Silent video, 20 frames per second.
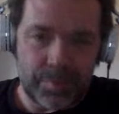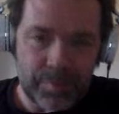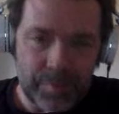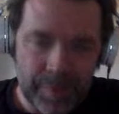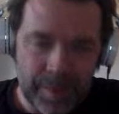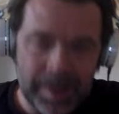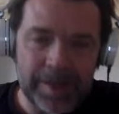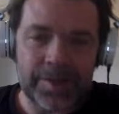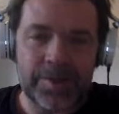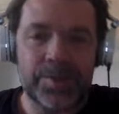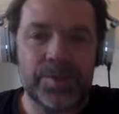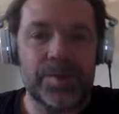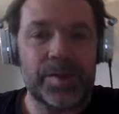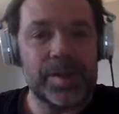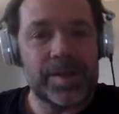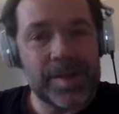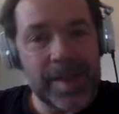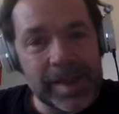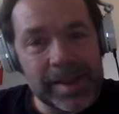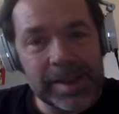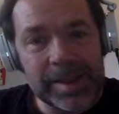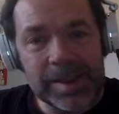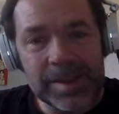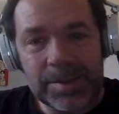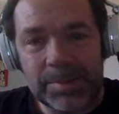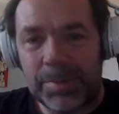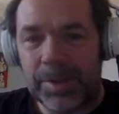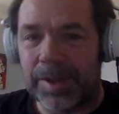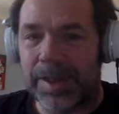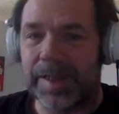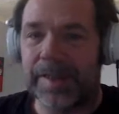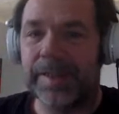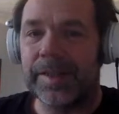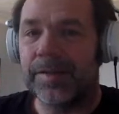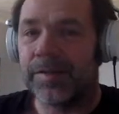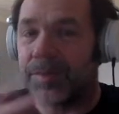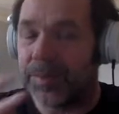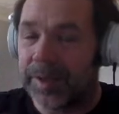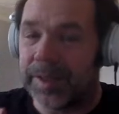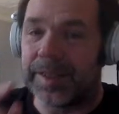10 to the second, but I
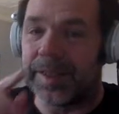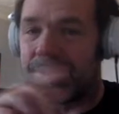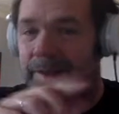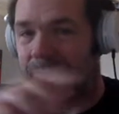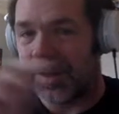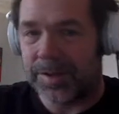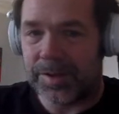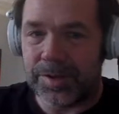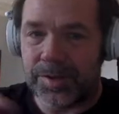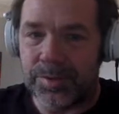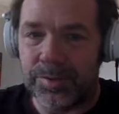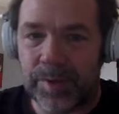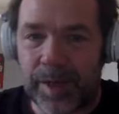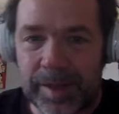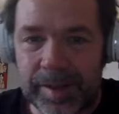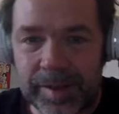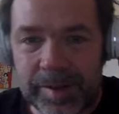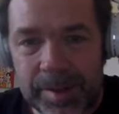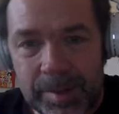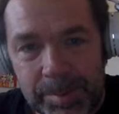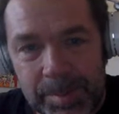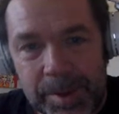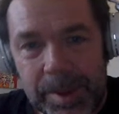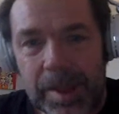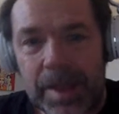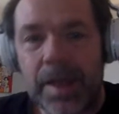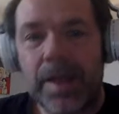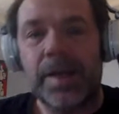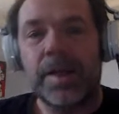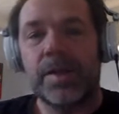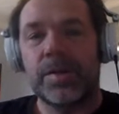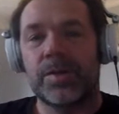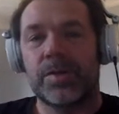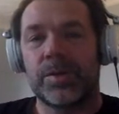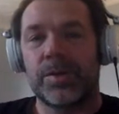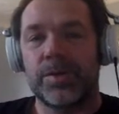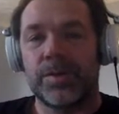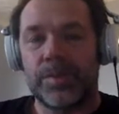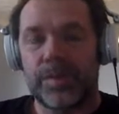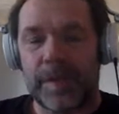need 3 digits to write it up.
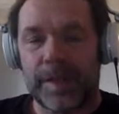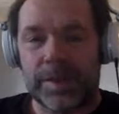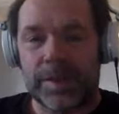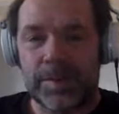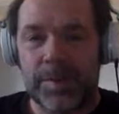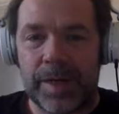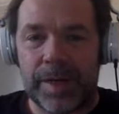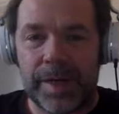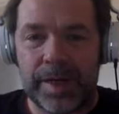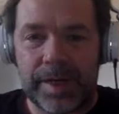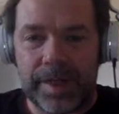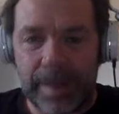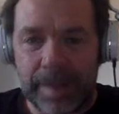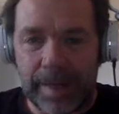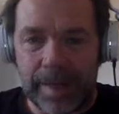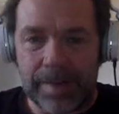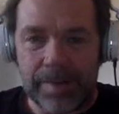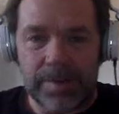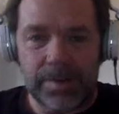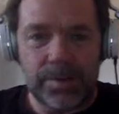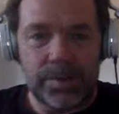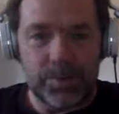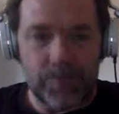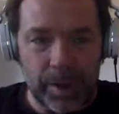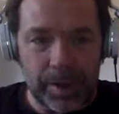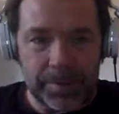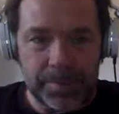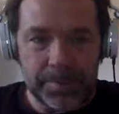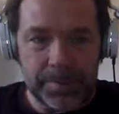So that's why I add 1.